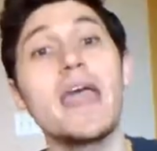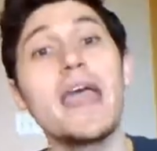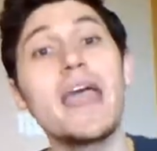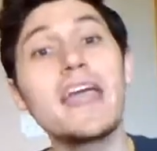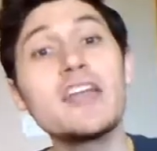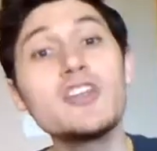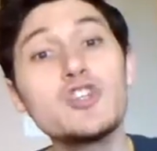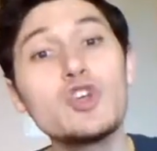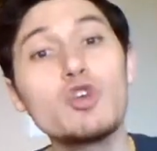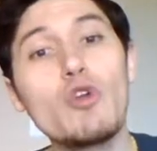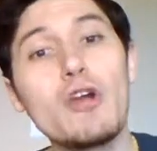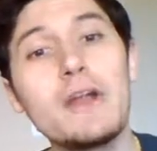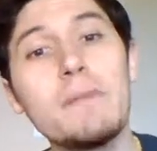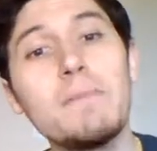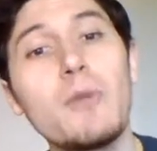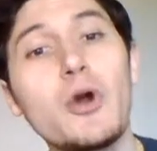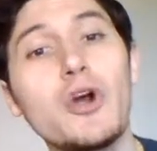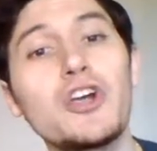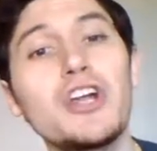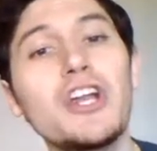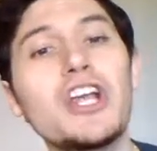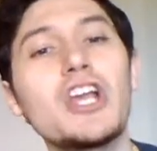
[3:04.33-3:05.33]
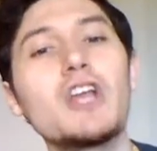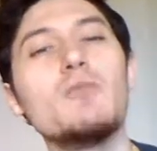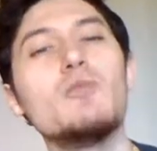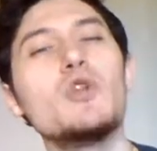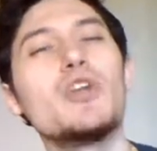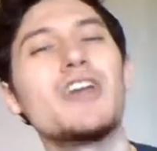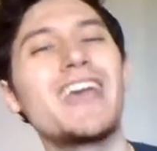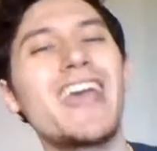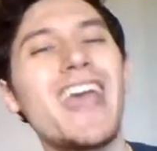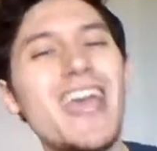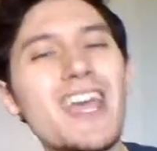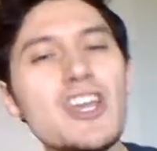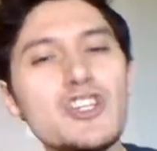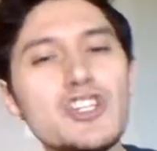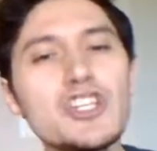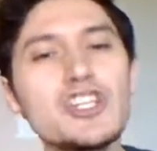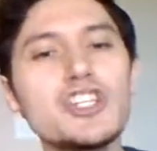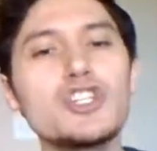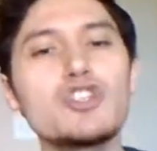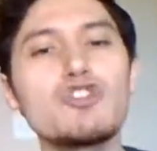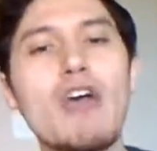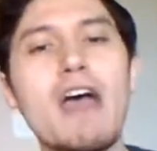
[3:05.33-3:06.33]
Integrated marketing
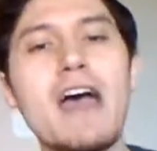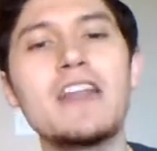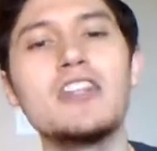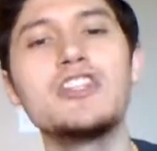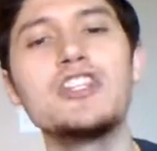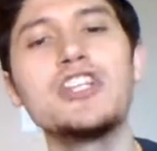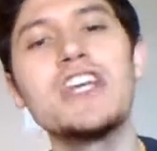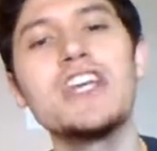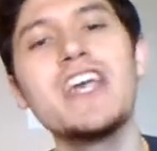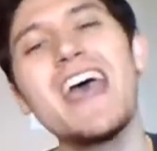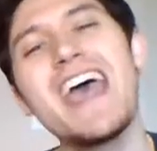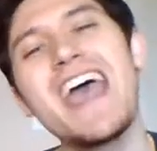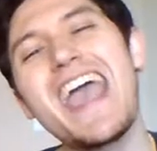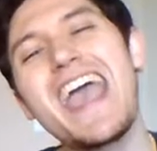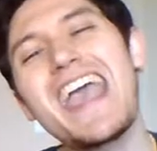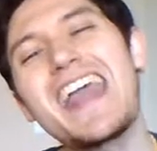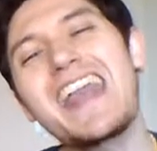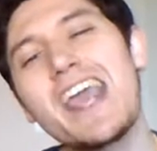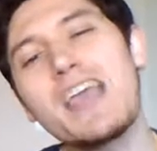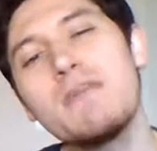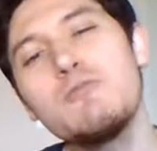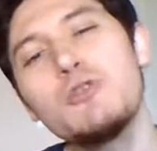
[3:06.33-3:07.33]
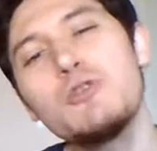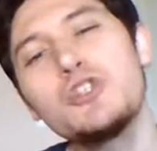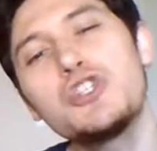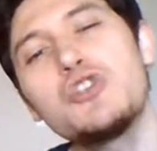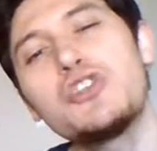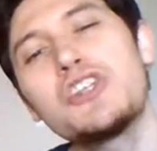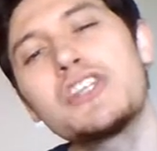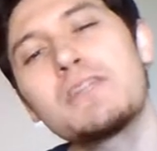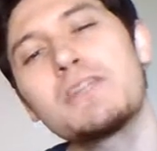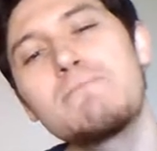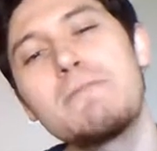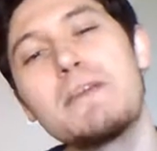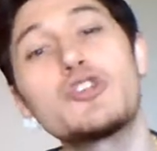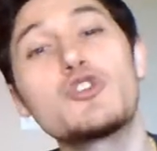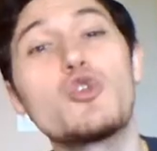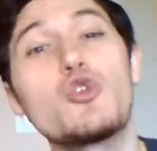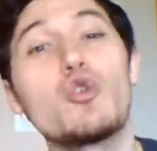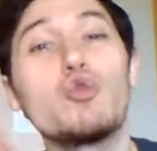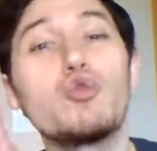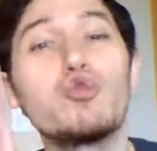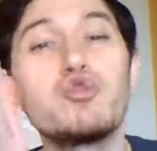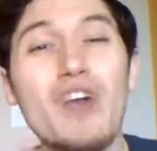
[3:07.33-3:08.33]
communication strategy enables you to speak
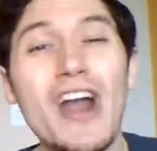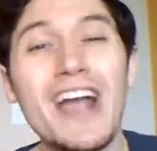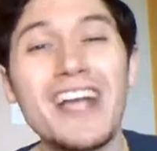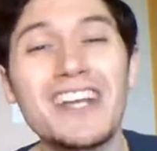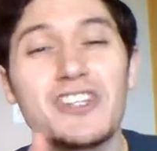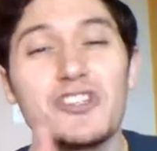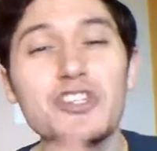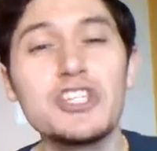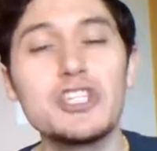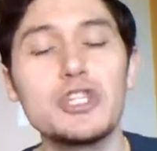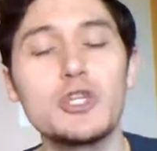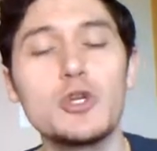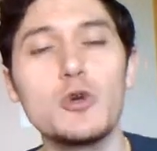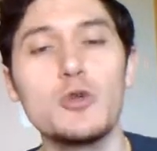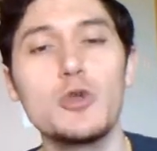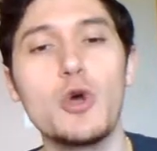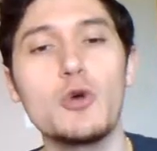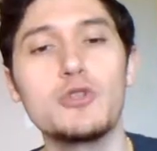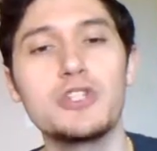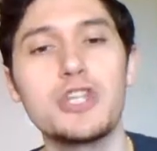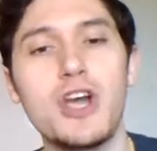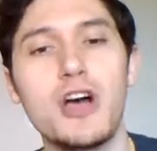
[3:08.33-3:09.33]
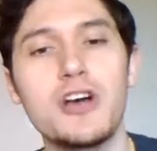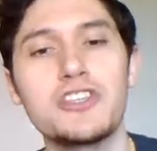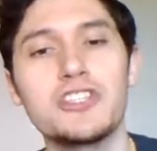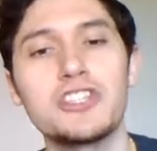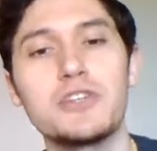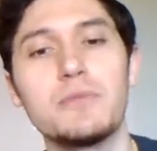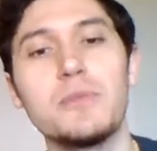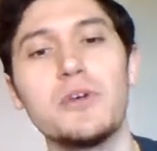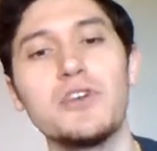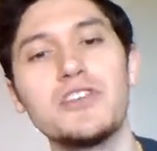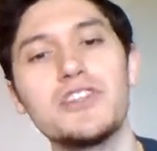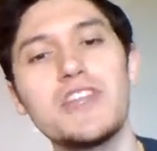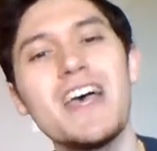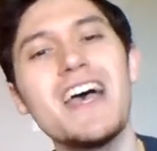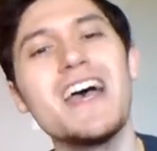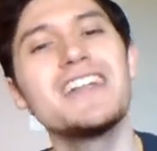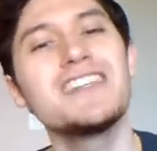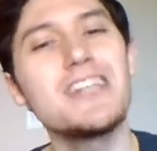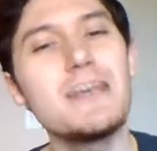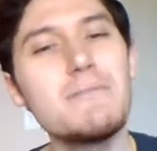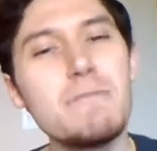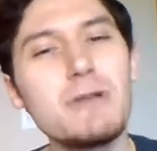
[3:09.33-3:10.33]
directly to those customers,
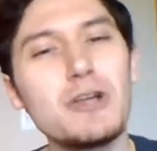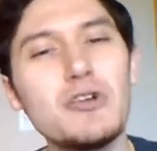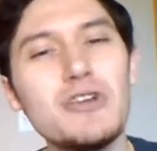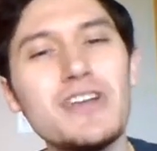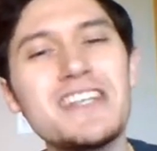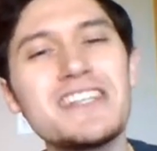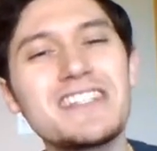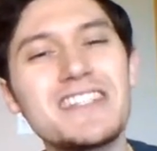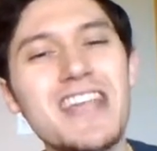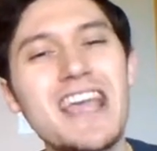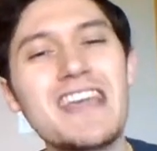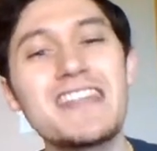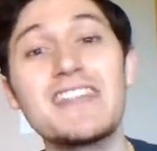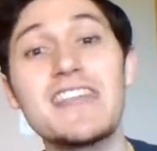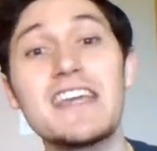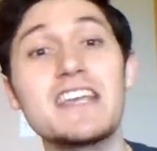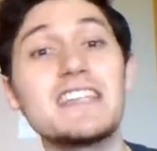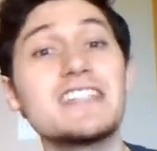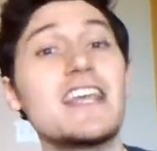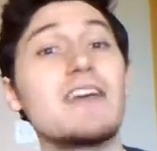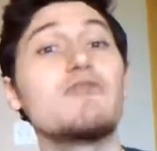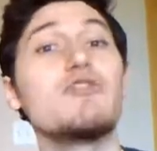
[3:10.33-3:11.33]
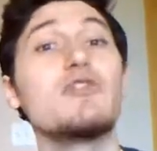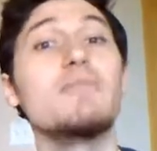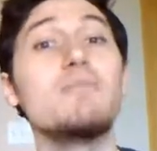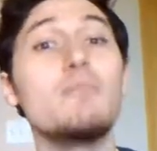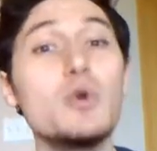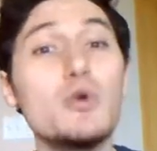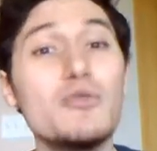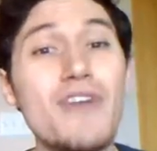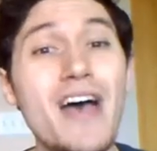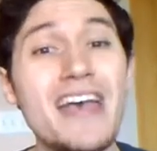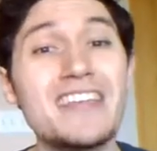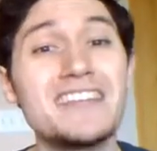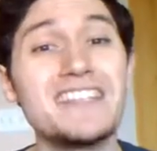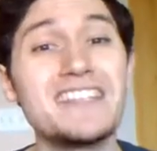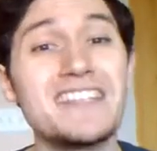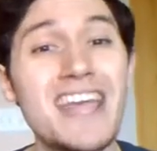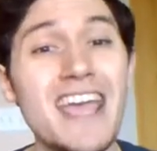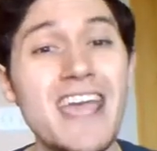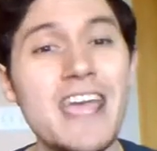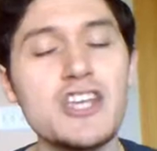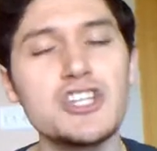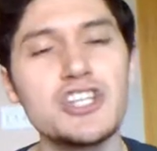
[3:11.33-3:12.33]
typically to say things that remove
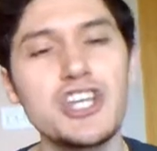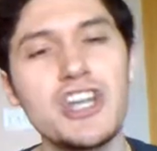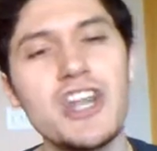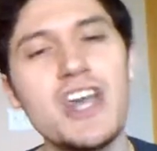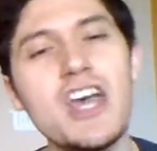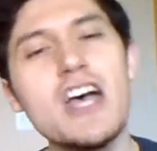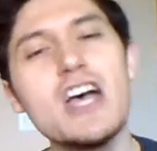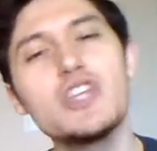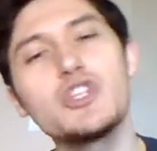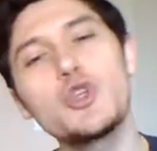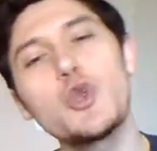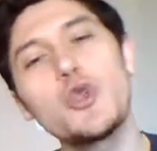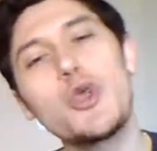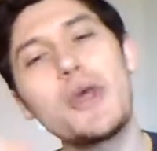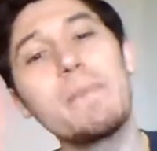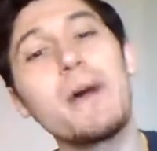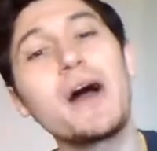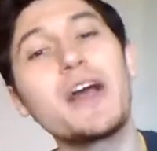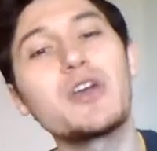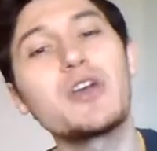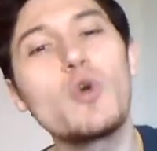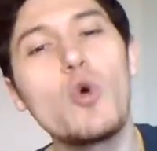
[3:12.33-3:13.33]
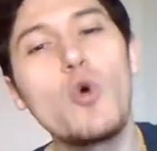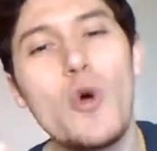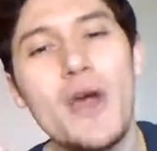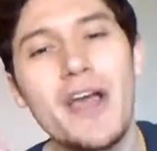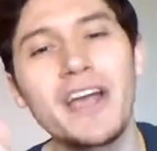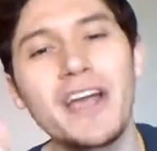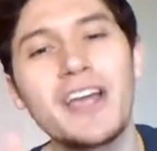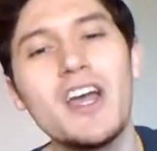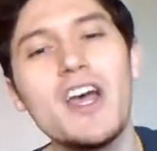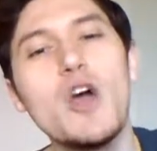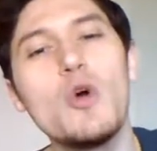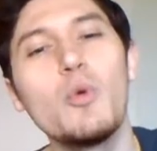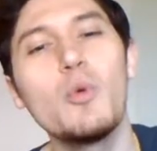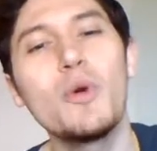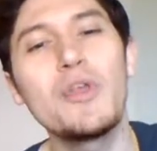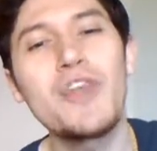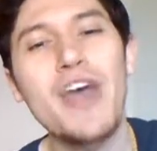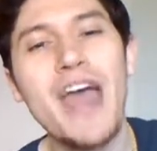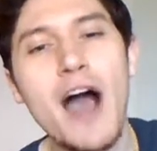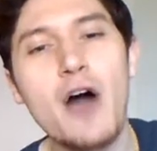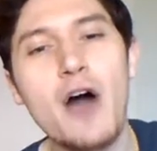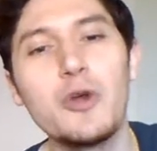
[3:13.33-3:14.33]
hesitation so they buy quick
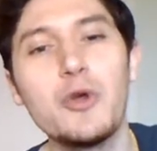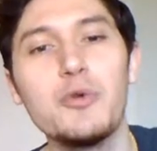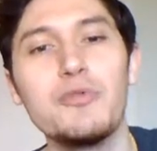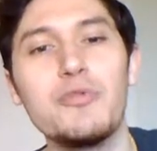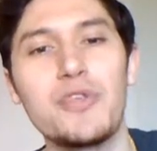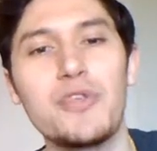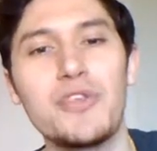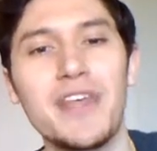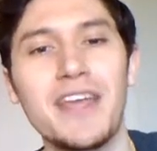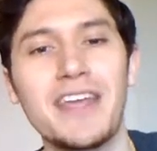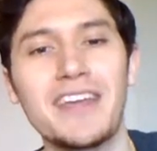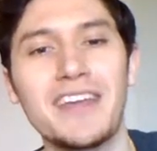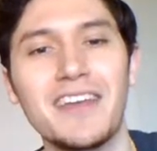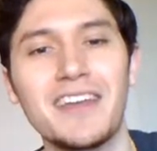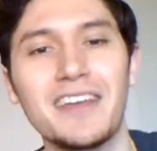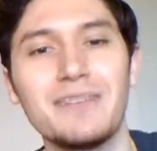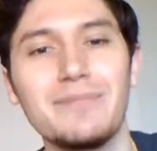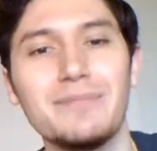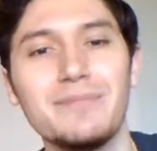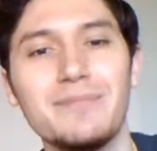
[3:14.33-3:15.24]
without overthinking.